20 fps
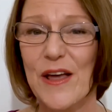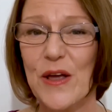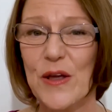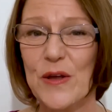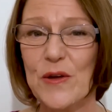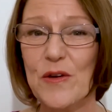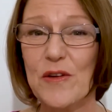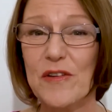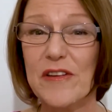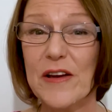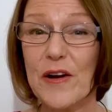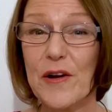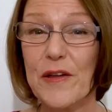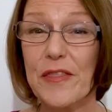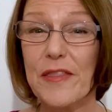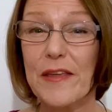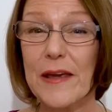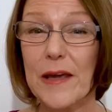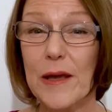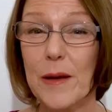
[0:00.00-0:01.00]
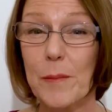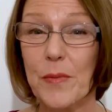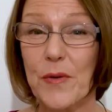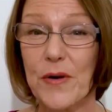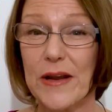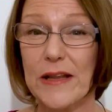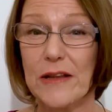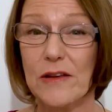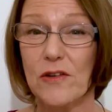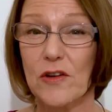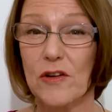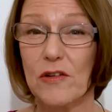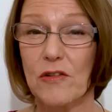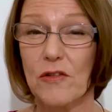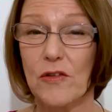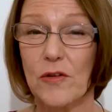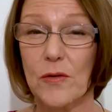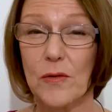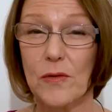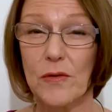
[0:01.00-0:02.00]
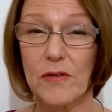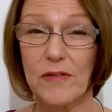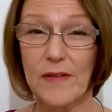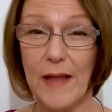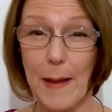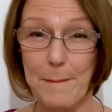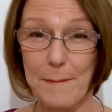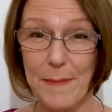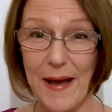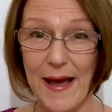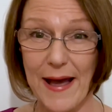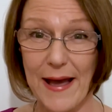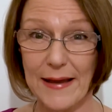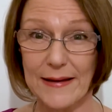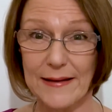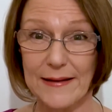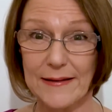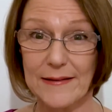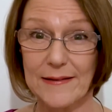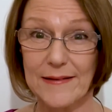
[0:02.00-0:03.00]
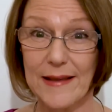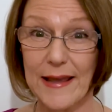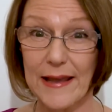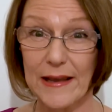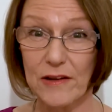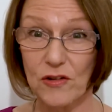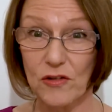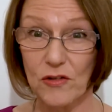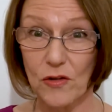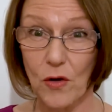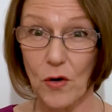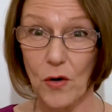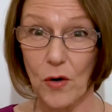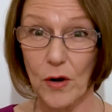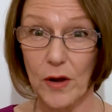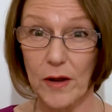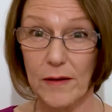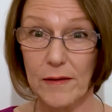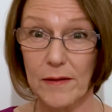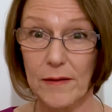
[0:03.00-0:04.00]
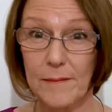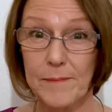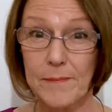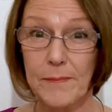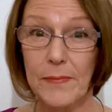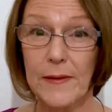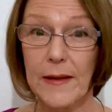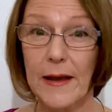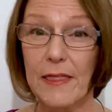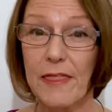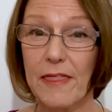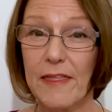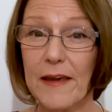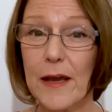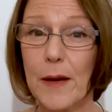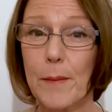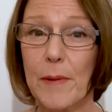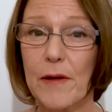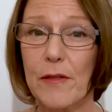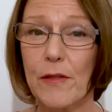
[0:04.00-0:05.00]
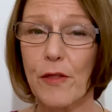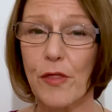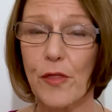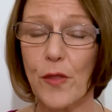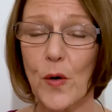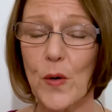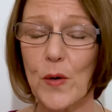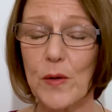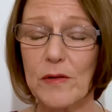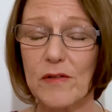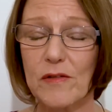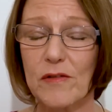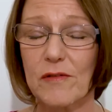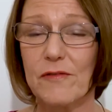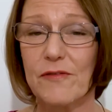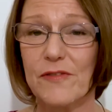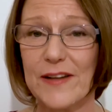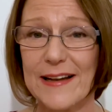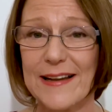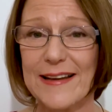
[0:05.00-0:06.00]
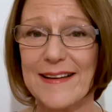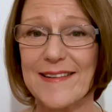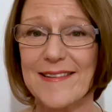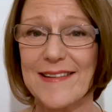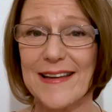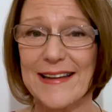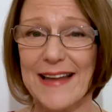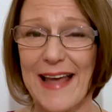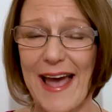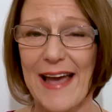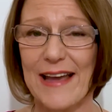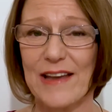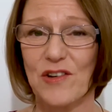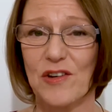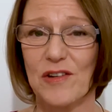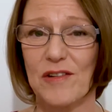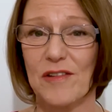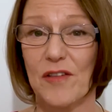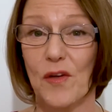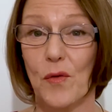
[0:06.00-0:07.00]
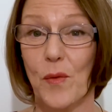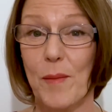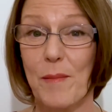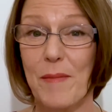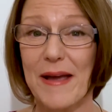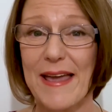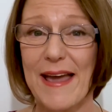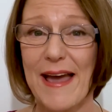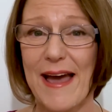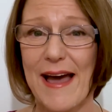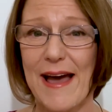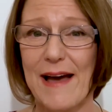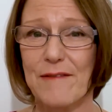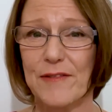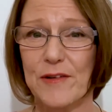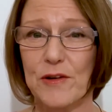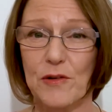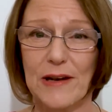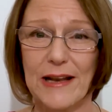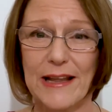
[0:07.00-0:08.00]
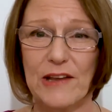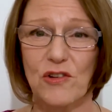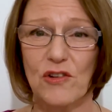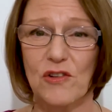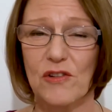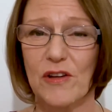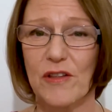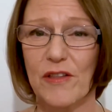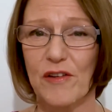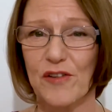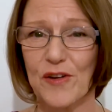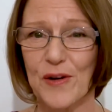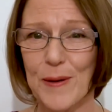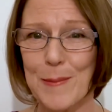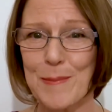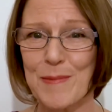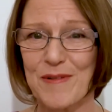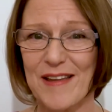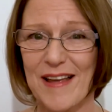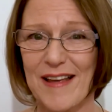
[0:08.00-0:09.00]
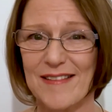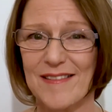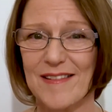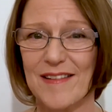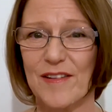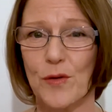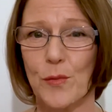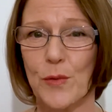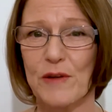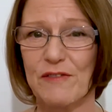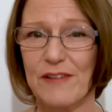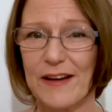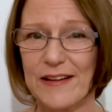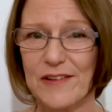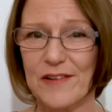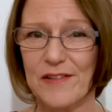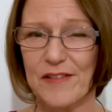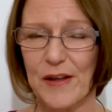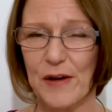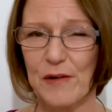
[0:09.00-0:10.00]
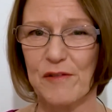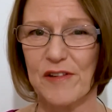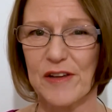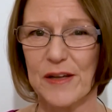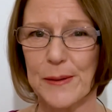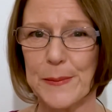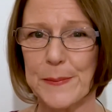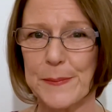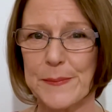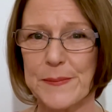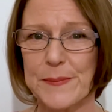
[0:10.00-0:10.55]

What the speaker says: Using our thinking brain just to step back, take stock and think about the thoughts, feelings and actions that we might have in relation to the circumstances that we find ourselves in